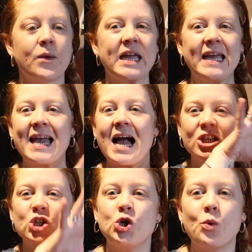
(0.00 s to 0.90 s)
I can
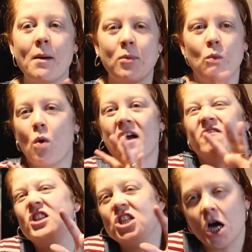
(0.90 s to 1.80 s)
catch you up on what
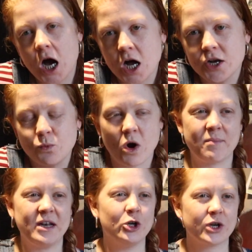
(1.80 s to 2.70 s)
I've done, what
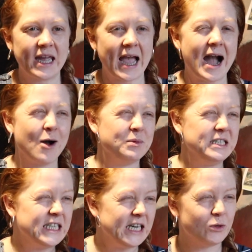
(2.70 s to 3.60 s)
I've been looking at, how I've been
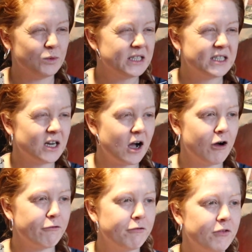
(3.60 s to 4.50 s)
dealing with
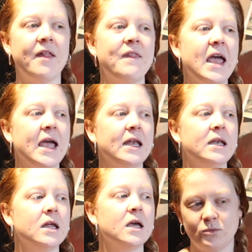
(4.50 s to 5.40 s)
stuff, and
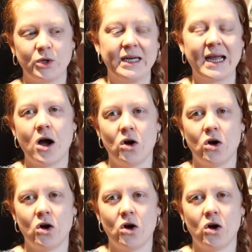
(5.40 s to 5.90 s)
then we're gonna get